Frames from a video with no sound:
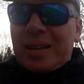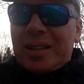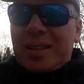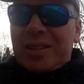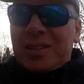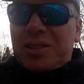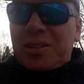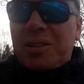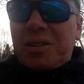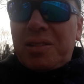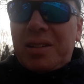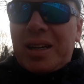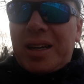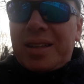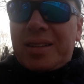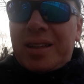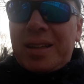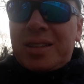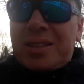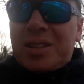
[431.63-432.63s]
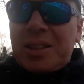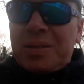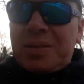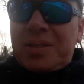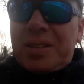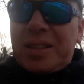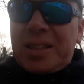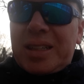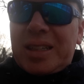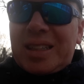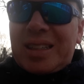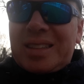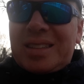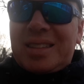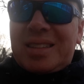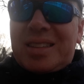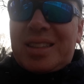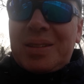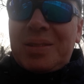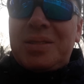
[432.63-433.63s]
so I think some of
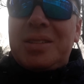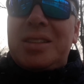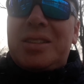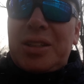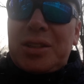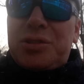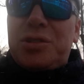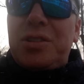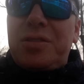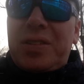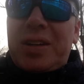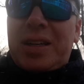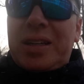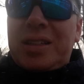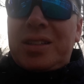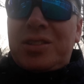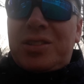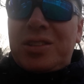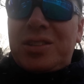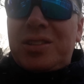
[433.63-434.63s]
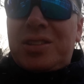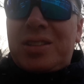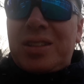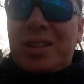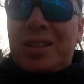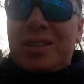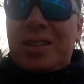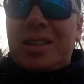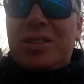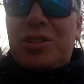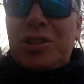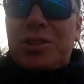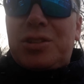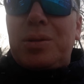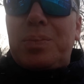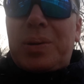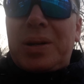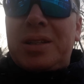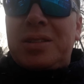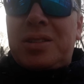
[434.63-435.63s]
the disadvantages, and it just
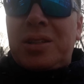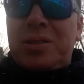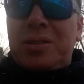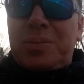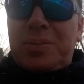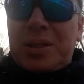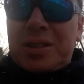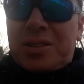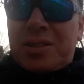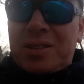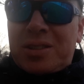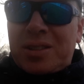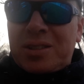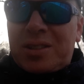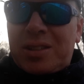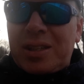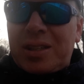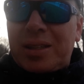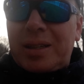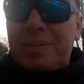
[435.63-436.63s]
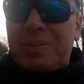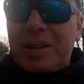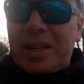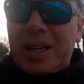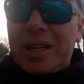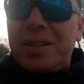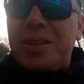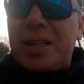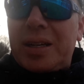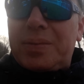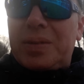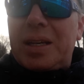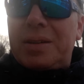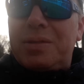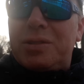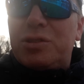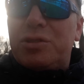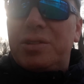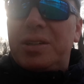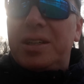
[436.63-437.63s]
depends how your business is set up. A, you have to
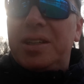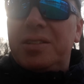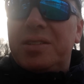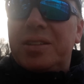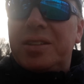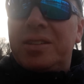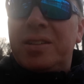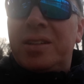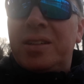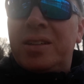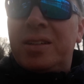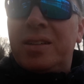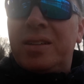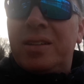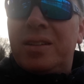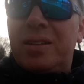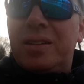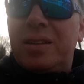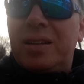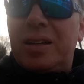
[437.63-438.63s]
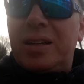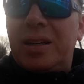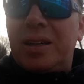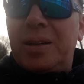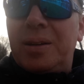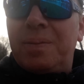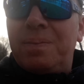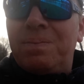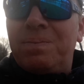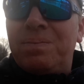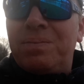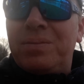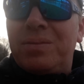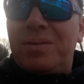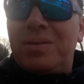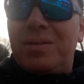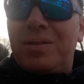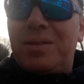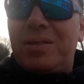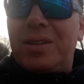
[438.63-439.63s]
have a trailer
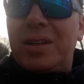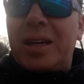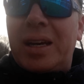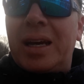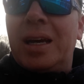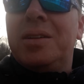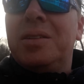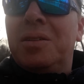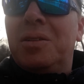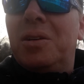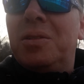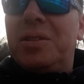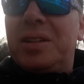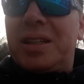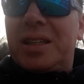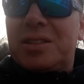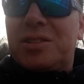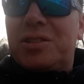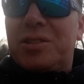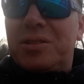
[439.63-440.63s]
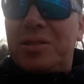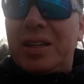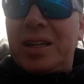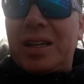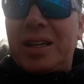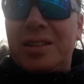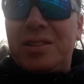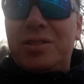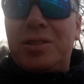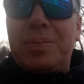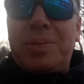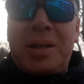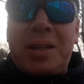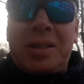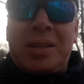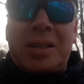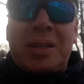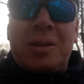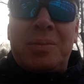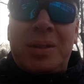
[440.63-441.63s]
to handle all the extra grass,
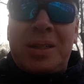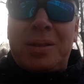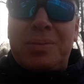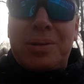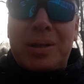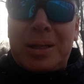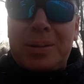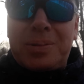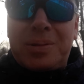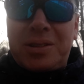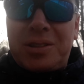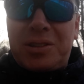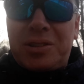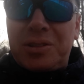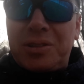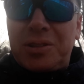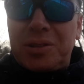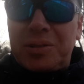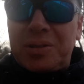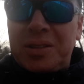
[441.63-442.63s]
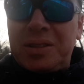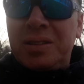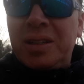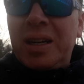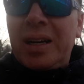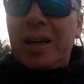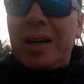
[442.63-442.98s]
depending on how many properties you're doing.